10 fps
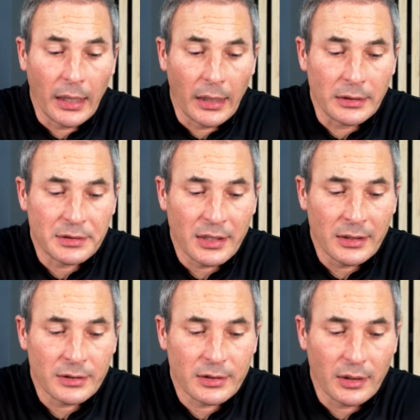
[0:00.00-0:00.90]
And it
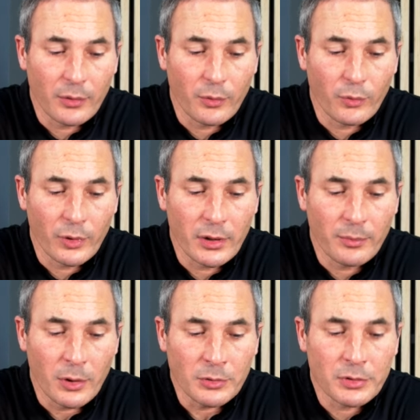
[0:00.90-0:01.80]
says that when the
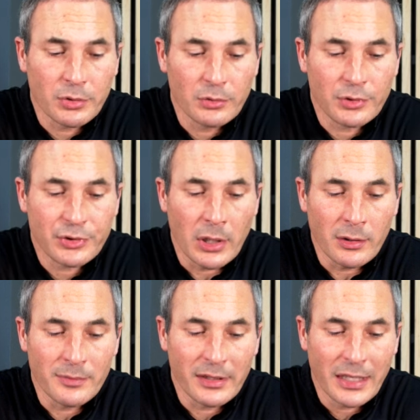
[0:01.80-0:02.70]
multitude
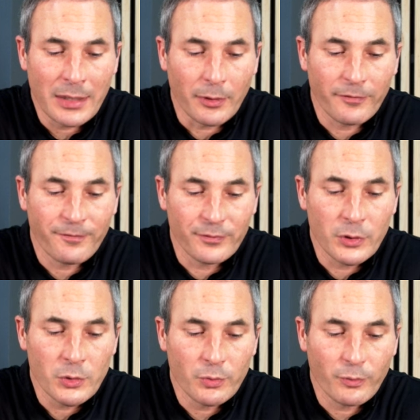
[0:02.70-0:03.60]
saw him, they came or
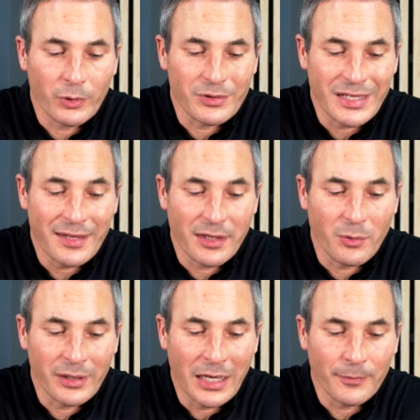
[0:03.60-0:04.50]
knew where he was at, they
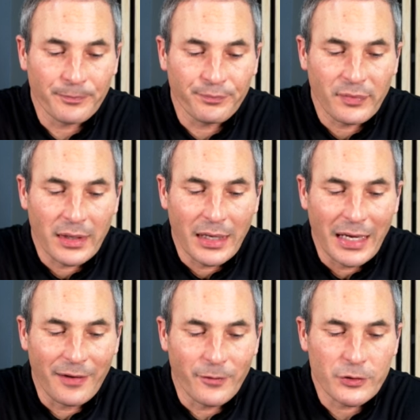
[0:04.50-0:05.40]
went out.
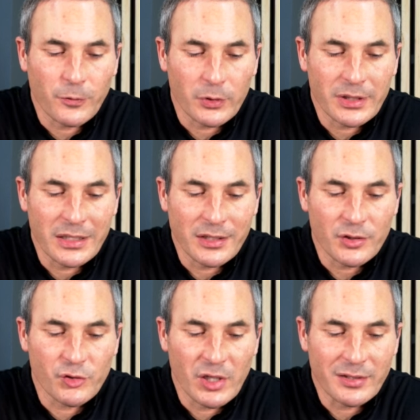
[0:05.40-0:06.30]
And verse 14
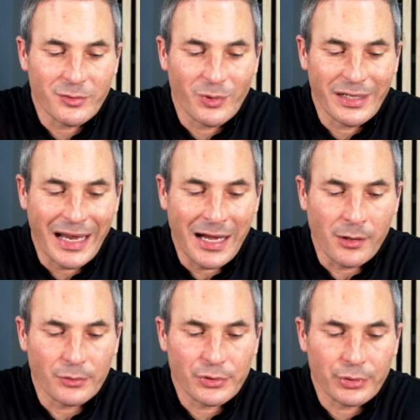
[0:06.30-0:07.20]
says, Jesus went
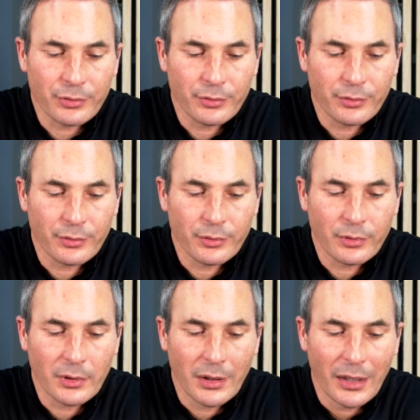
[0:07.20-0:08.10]
out.
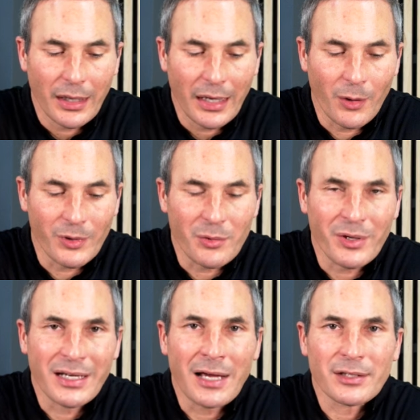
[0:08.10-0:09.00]
And when he
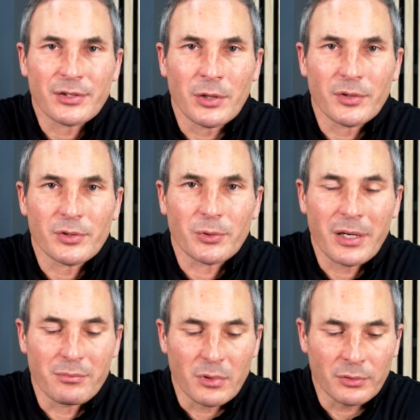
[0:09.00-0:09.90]
went out, he saw this
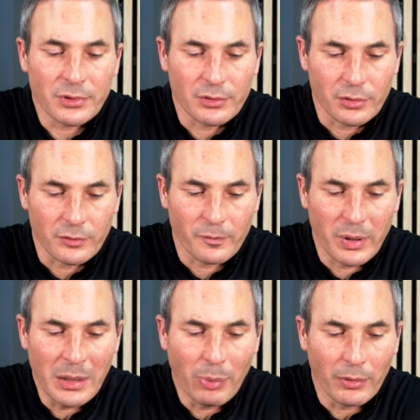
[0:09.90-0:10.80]
great multitude of
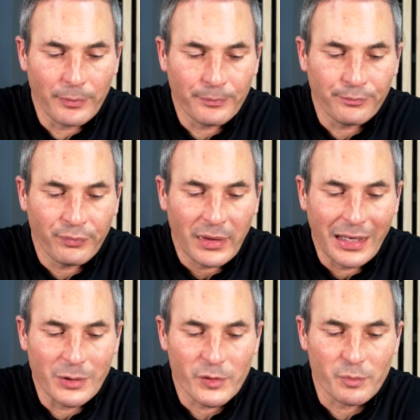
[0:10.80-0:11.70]
people.
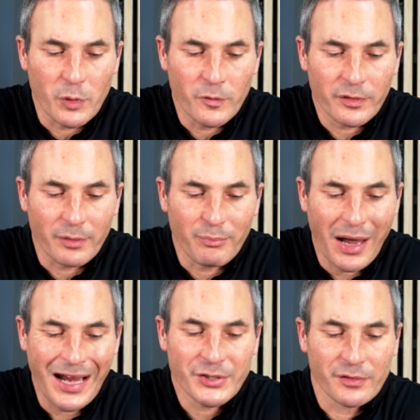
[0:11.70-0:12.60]
And he was moved with
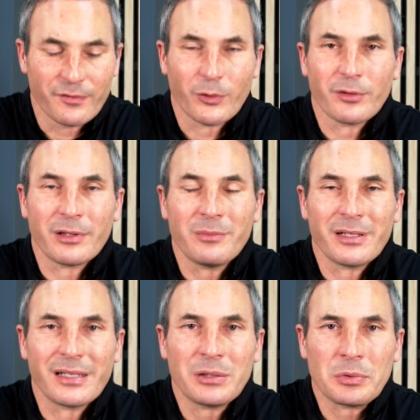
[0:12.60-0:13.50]
compassion for them,
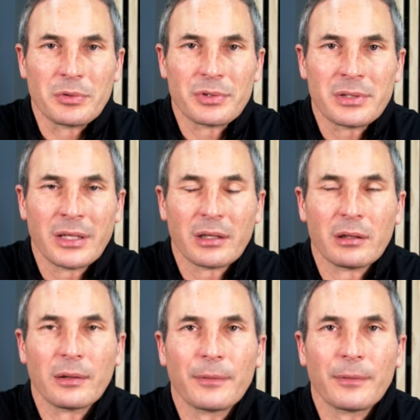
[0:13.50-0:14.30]
and he healed their sick.